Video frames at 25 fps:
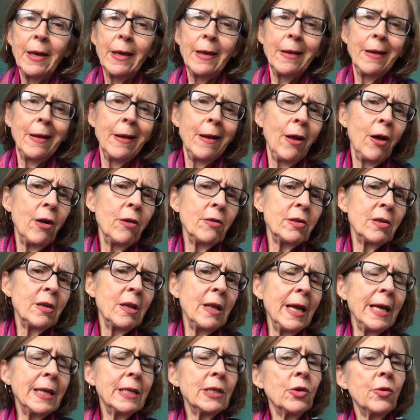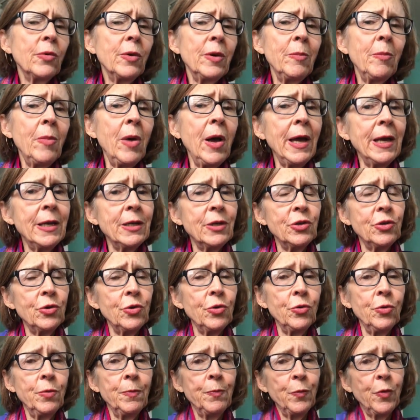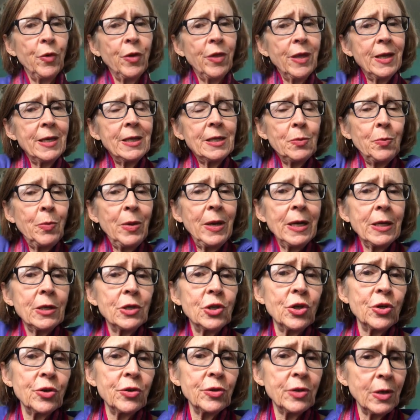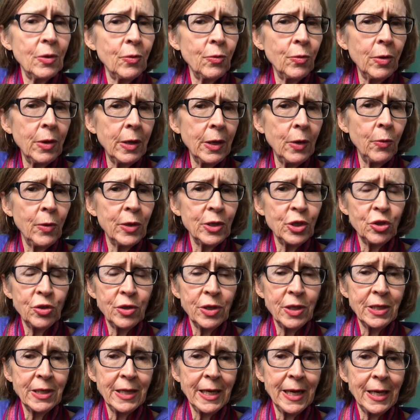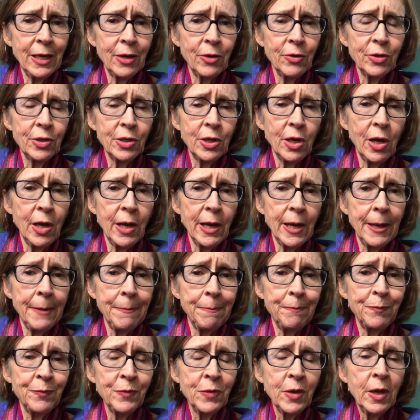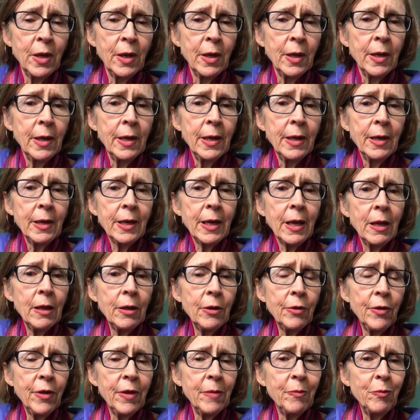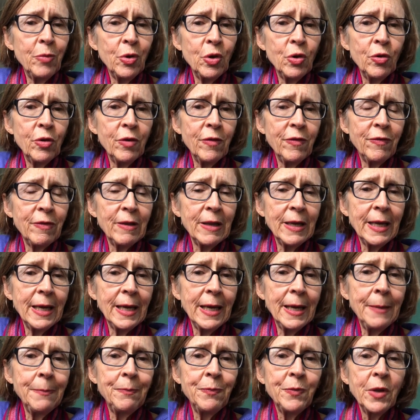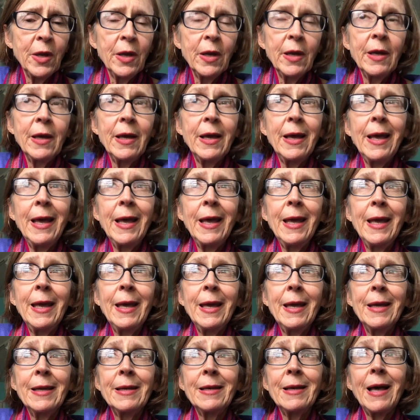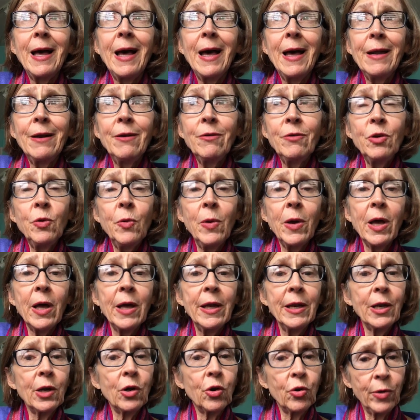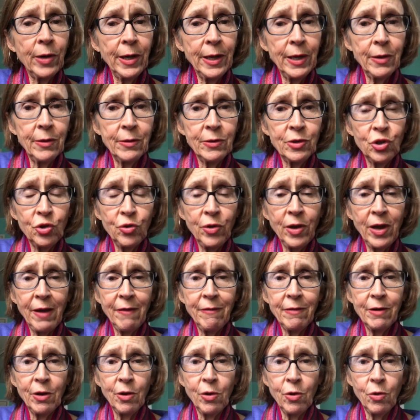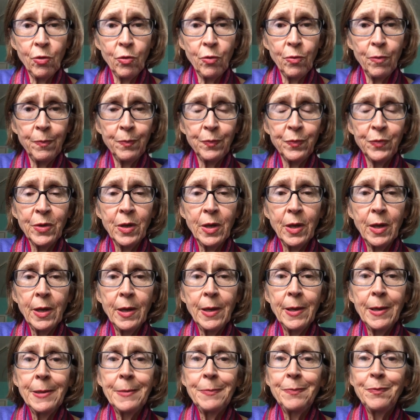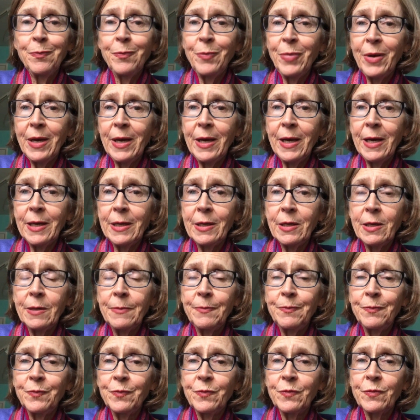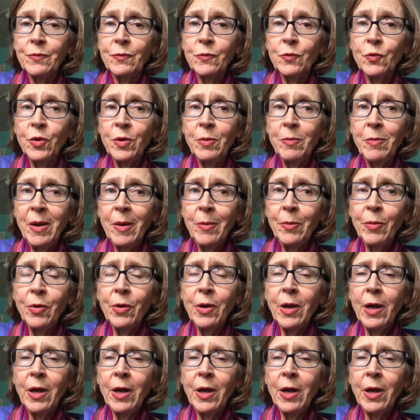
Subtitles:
And I'd also like to remind you, with these pictures, I really want you to take your time. Color them beautifully, and I don't know what kind of crayons you have at home, but remember